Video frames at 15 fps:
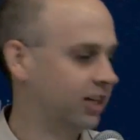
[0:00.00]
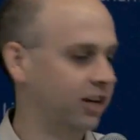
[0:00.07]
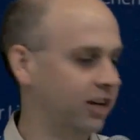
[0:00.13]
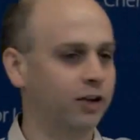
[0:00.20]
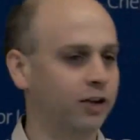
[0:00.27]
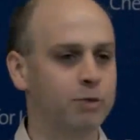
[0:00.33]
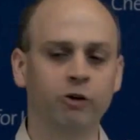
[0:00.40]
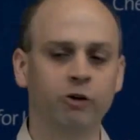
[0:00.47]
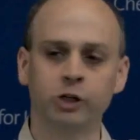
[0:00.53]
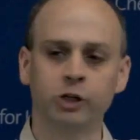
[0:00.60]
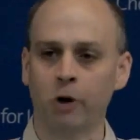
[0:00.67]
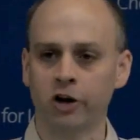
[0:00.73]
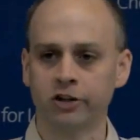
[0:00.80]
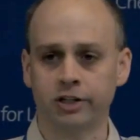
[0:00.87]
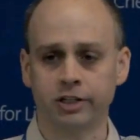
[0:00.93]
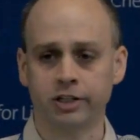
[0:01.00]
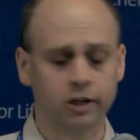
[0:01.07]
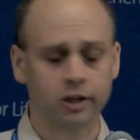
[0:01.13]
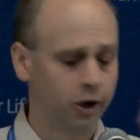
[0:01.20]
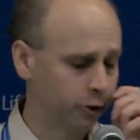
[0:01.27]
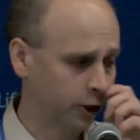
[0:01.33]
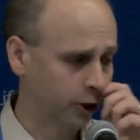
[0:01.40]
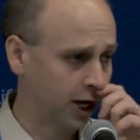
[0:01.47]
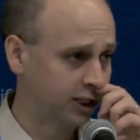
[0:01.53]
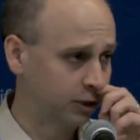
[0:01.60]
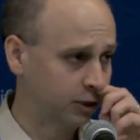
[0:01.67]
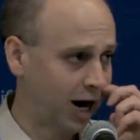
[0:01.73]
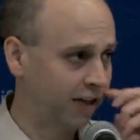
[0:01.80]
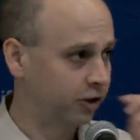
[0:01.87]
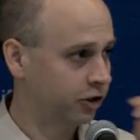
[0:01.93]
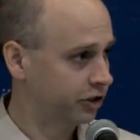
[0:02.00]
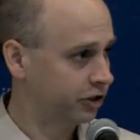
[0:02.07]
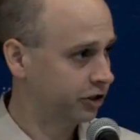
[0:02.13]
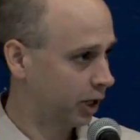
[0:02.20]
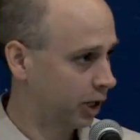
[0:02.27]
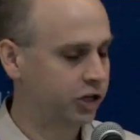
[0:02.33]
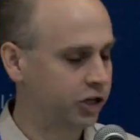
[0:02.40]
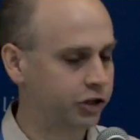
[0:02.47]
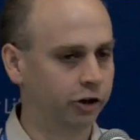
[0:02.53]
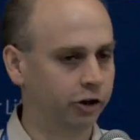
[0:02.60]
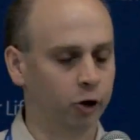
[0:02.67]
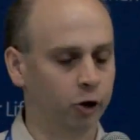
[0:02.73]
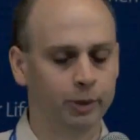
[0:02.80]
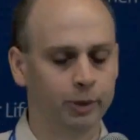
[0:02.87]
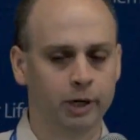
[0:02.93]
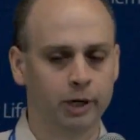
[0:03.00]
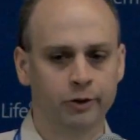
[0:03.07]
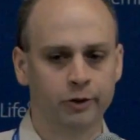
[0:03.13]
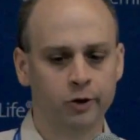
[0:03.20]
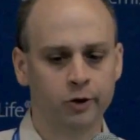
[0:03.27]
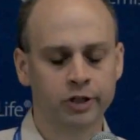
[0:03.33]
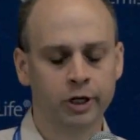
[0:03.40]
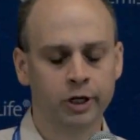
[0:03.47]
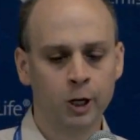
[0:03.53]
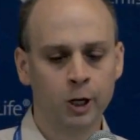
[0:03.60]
Can they mount responses to other kinds of pathogens? And I mentioned a little bit about those.